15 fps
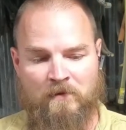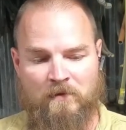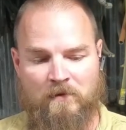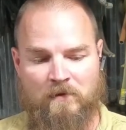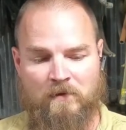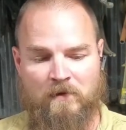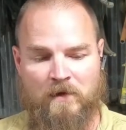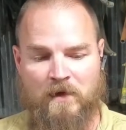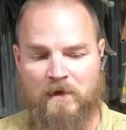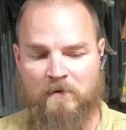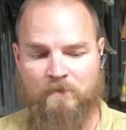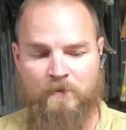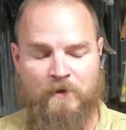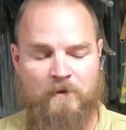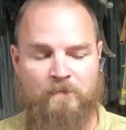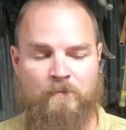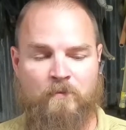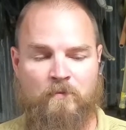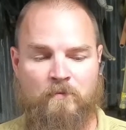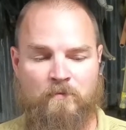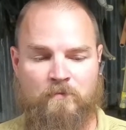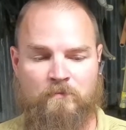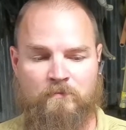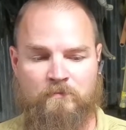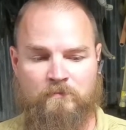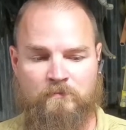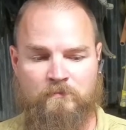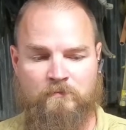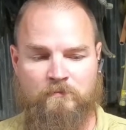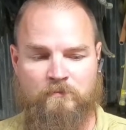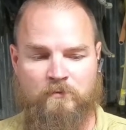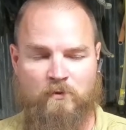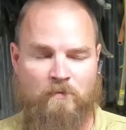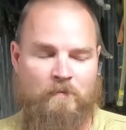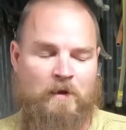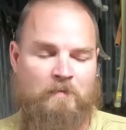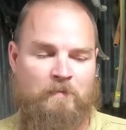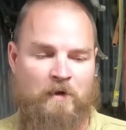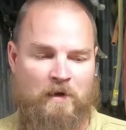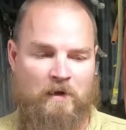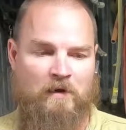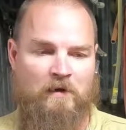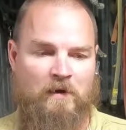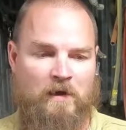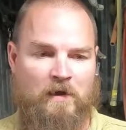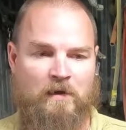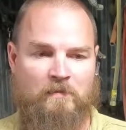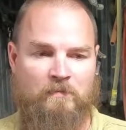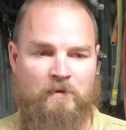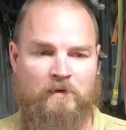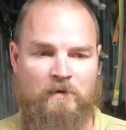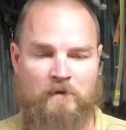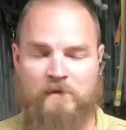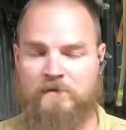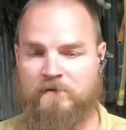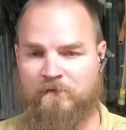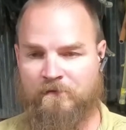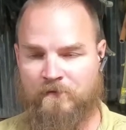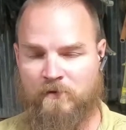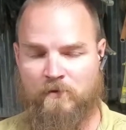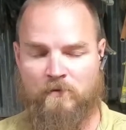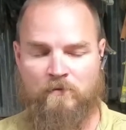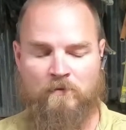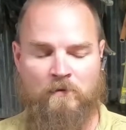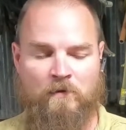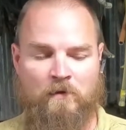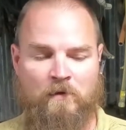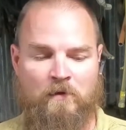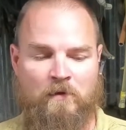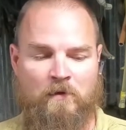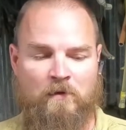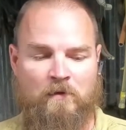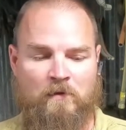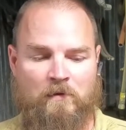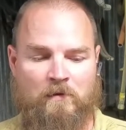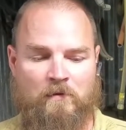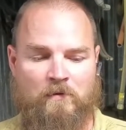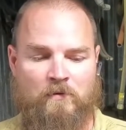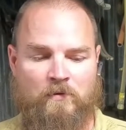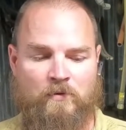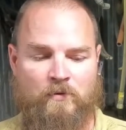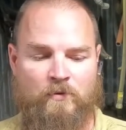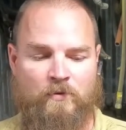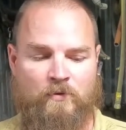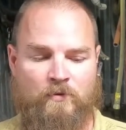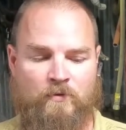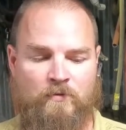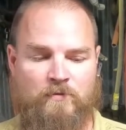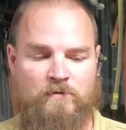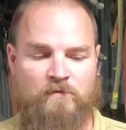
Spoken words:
a lot of people, well, maybe not a lot, but at least a few, whose